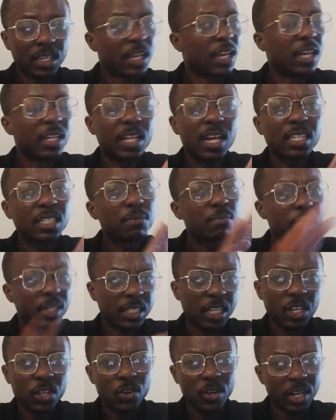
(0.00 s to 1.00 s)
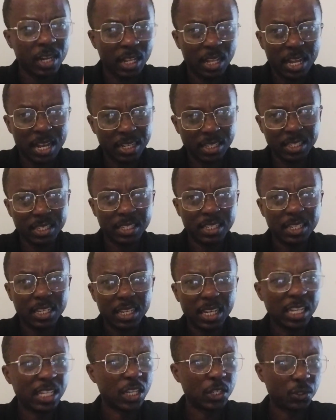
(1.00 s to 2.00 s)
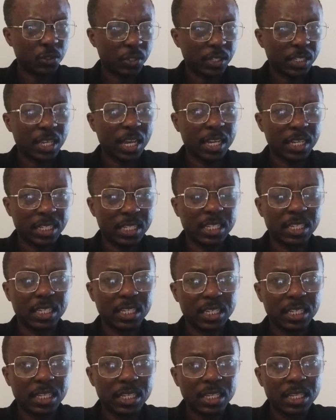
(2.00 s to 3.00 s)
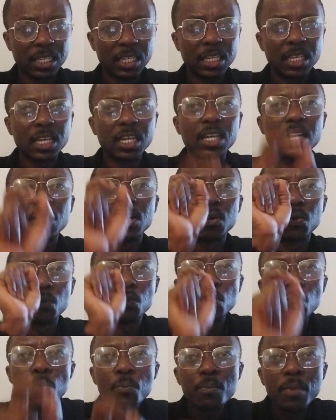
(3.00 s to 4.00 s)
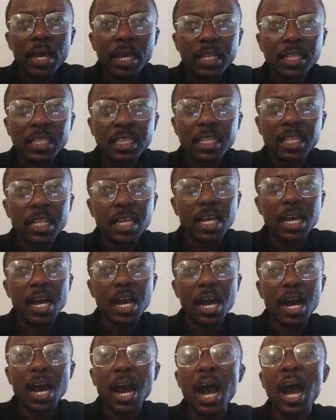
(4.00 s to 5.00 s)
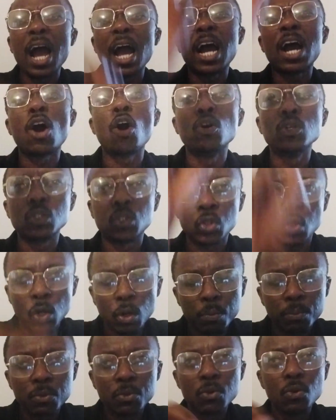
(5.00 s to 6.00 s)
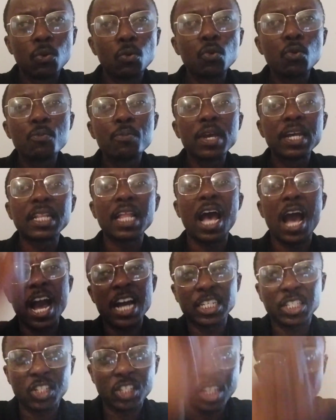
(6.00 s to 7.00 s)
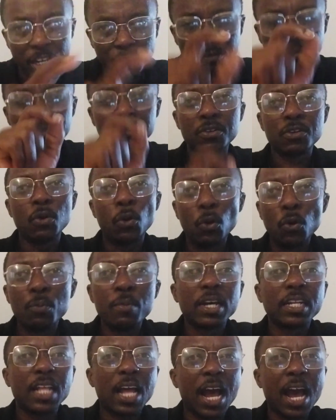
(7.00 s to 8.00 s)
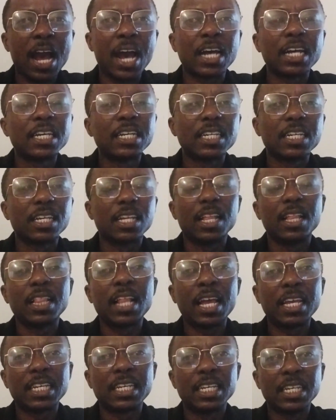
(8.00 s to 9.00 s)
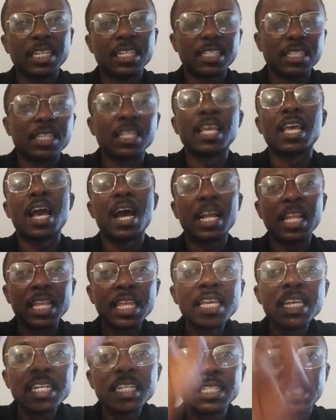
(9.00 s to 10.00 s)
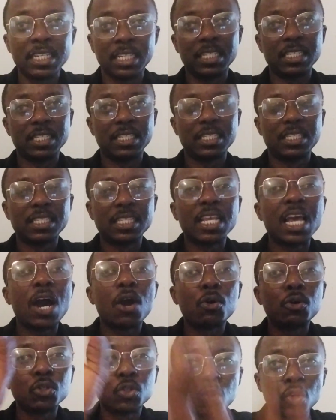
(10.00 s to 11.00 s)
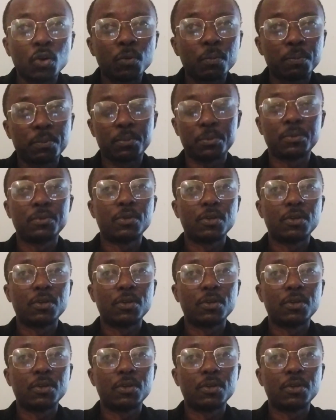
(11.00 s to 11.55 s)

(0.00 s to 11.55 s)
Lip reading: It doesn't matter your class in a society. Women are on top. Women are chef. Women are like, they are leading. They are on top.